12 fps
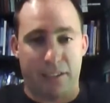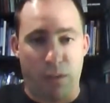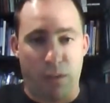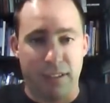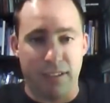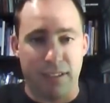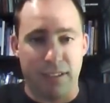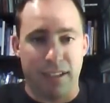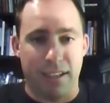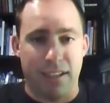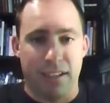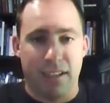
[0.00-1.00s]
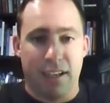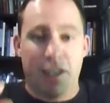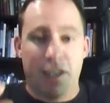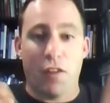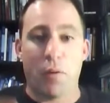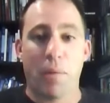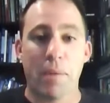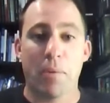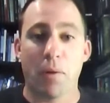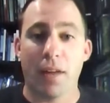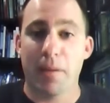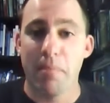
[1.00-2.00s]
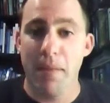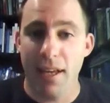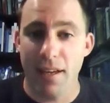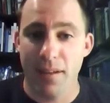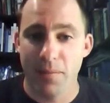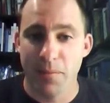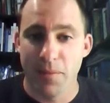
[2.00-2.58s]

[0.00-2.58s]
recently, and other people like me,